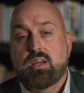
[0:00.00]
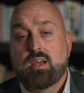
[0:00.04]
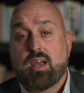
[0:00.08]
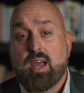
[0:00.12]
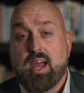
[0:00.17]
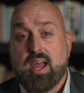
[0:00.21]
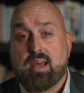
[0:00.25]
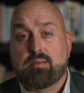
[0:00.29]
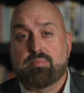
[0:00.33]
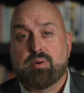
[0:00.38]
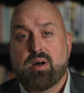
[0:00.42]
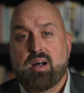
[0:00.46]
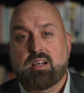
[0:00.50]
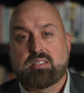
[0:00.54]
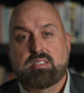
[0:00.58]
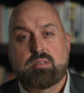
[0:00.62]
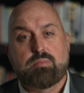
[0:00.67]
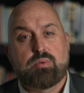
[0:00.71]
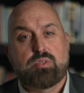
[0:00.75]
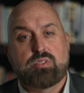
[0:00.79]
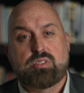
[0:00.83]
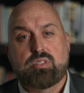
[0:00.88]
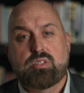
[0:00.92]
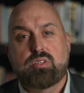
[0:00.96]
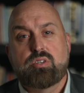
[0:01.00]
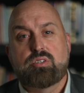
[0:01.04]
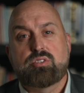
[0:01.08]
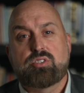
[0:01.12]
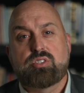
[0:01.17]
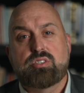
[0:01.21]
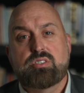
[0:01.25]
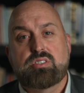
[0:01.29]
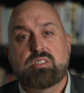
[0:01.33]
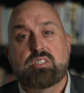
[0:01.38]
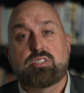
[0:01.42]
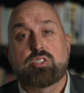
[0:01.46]
and possible
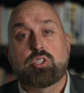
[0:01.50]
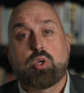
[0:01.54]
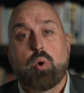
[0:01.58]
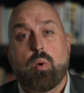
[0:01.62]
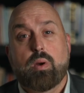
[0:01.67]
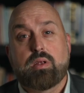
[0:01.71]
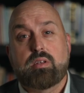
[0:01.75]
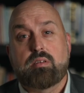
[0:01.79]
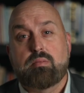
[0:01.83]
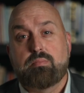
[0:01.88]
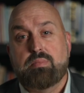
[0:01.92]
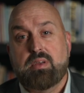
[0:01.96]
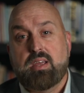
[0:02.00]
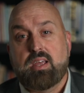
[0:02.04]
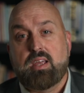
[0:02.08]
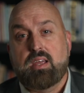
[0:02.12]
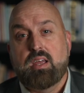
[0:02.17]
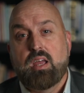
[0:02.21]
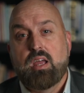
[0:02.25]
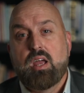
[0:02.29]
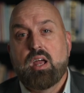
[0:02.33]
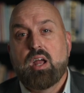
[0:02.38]
solutions is going to be